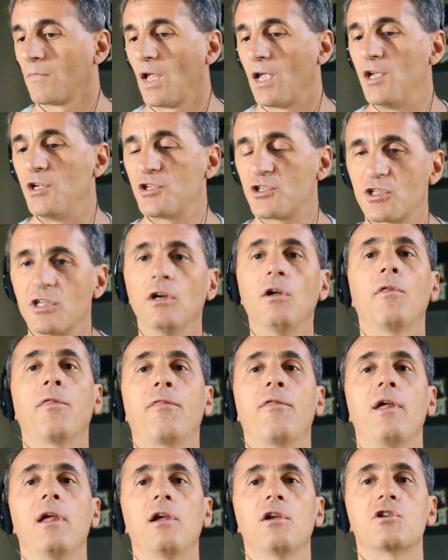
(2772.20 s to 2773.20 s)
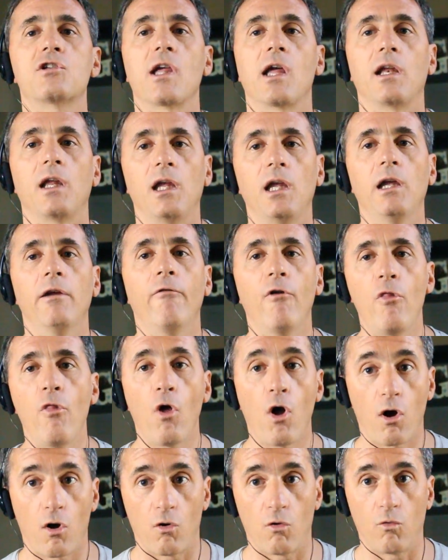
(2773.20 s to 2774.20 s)
He still thinks that even
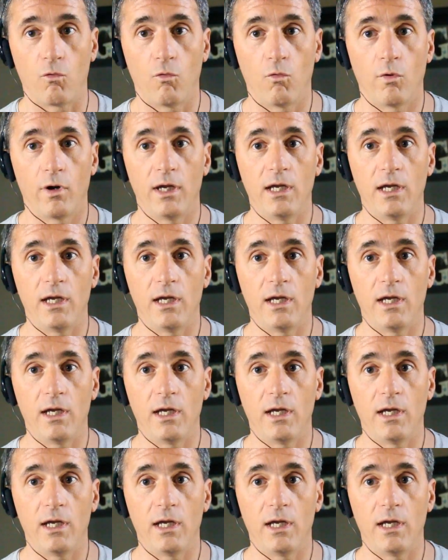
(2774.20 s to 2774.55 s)
though